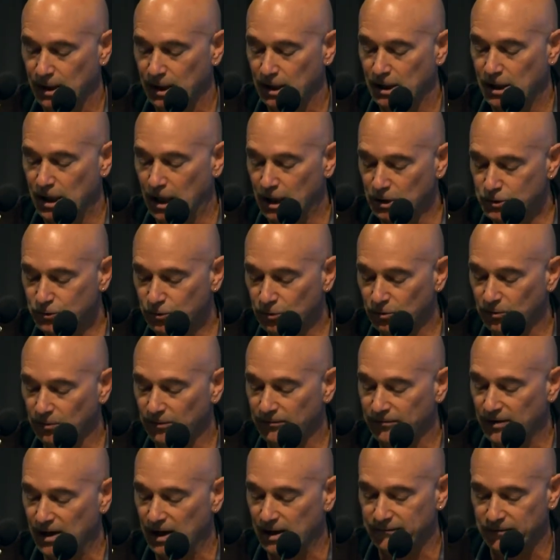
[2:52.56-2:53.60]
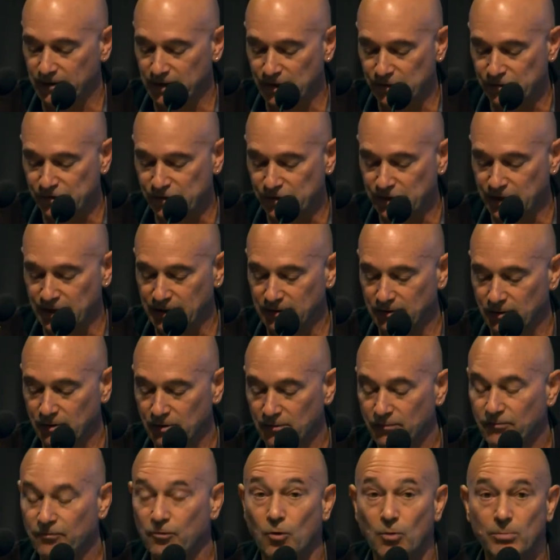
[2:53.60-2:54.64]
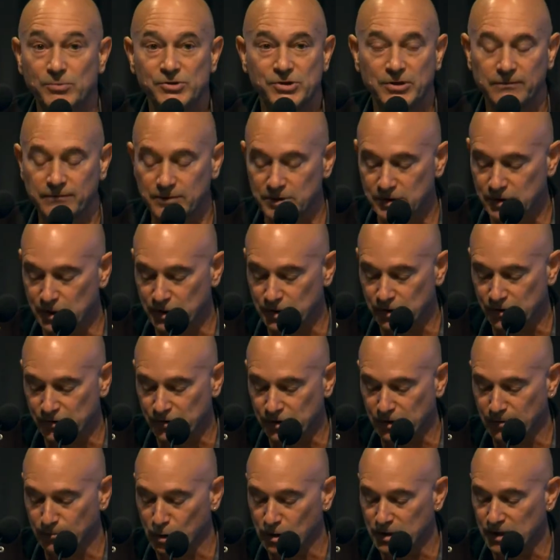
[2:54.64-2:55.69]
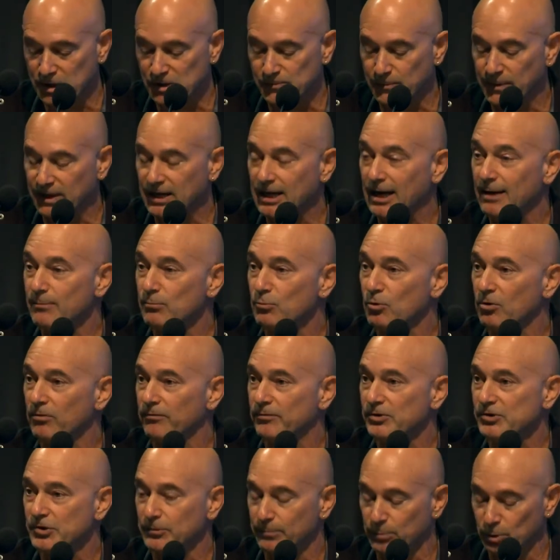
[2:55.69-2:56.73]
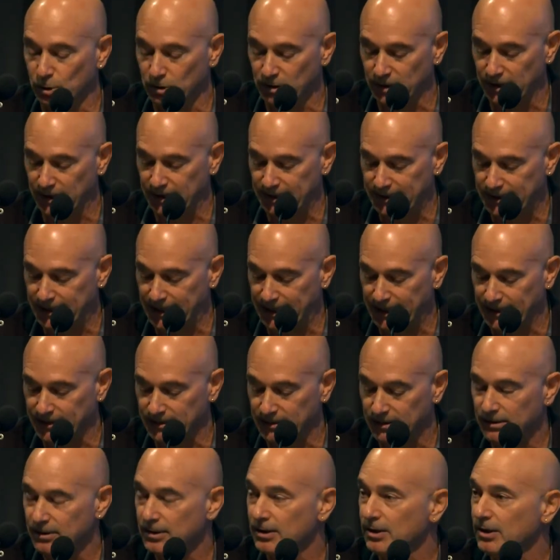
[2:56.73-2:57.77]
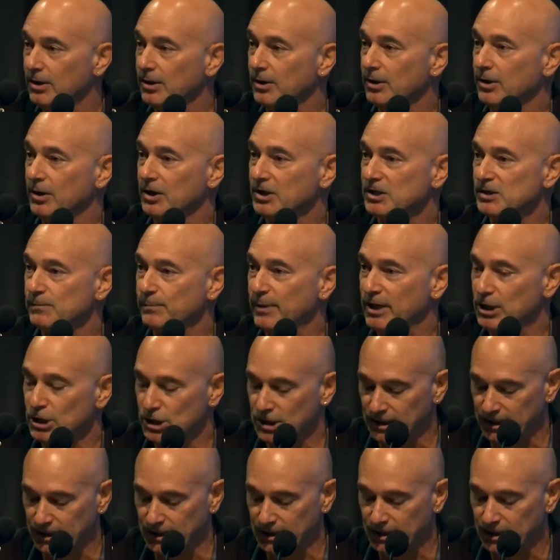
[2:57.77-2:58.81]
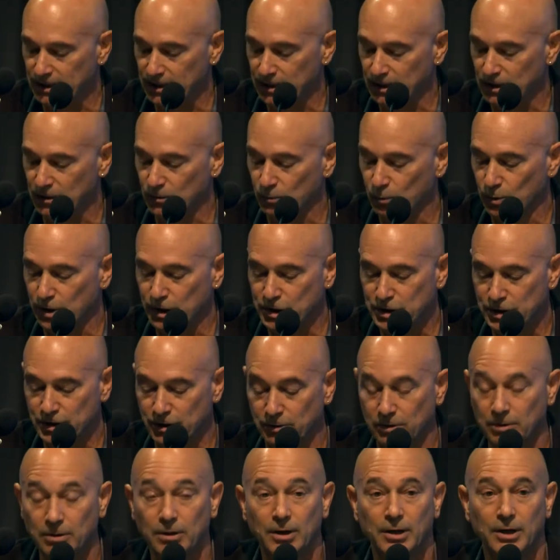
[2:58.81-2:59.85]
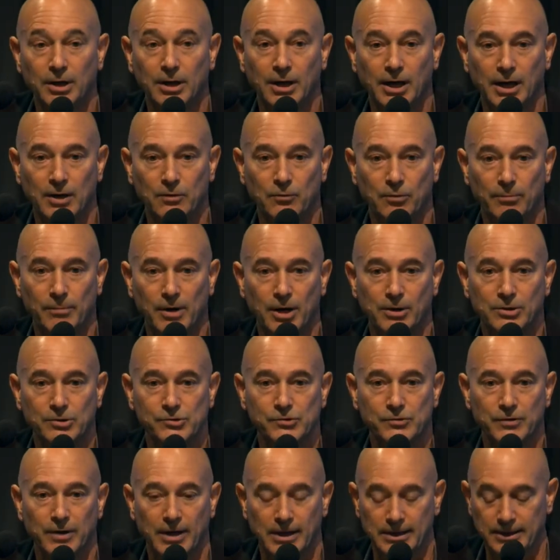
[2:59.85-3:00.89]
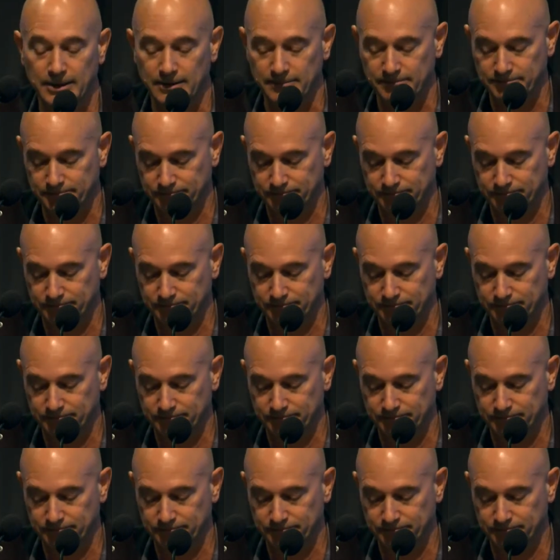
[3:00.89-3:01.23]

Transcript: cultural revival has seen forms of Indigenous communities become more visible again, especially in regional and remote Australia.